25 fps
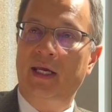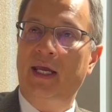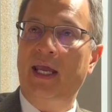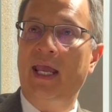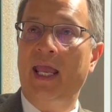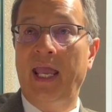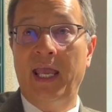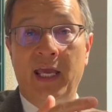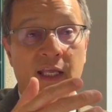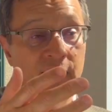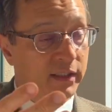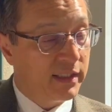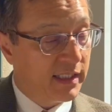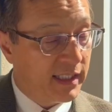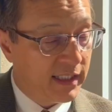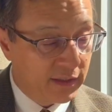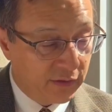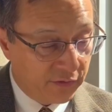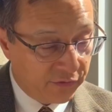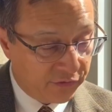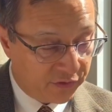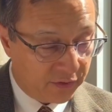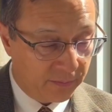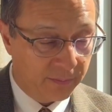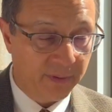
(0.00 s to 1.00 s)
and
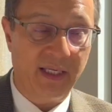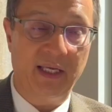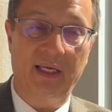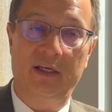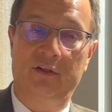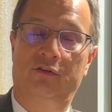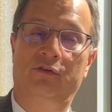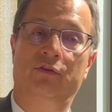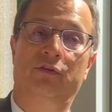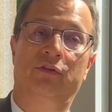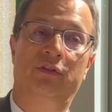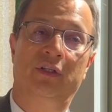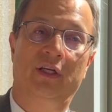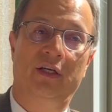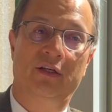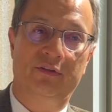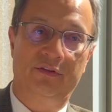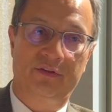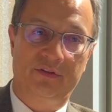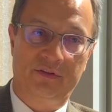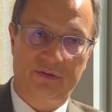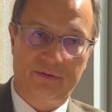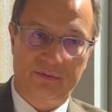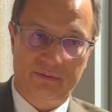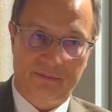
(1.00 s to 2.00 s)
kill some cancer
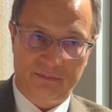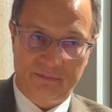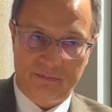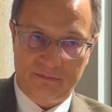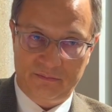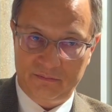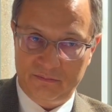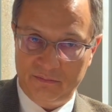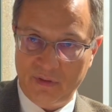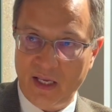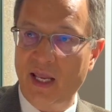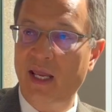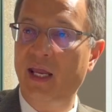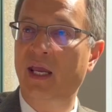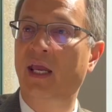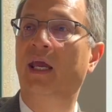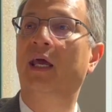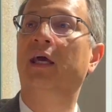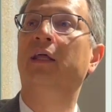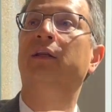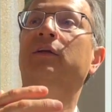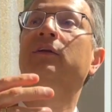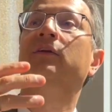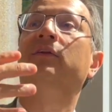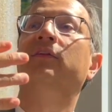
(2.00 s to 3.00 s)
cells,
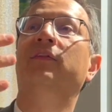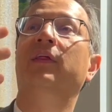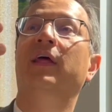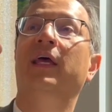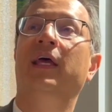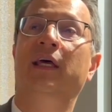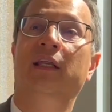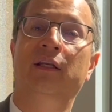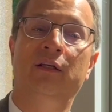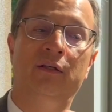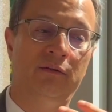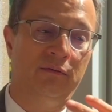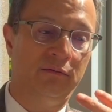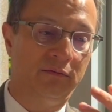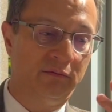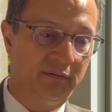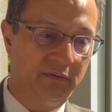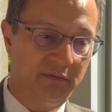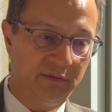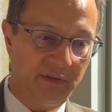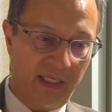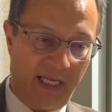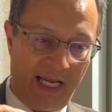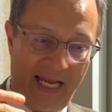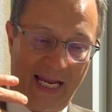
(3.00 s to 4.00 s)
and
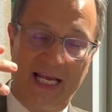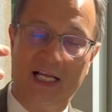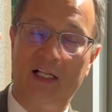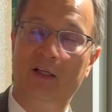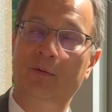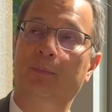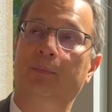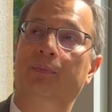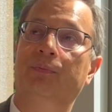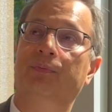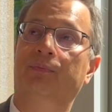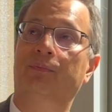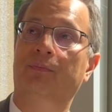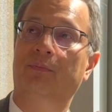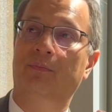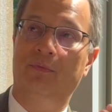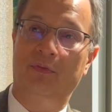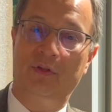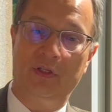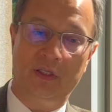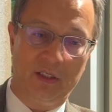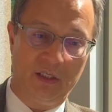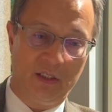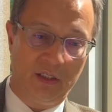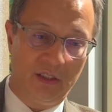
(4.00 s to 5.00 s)
then help
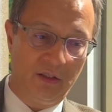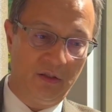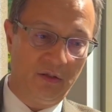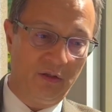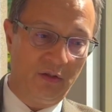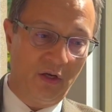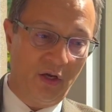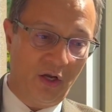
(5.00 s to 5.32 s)
the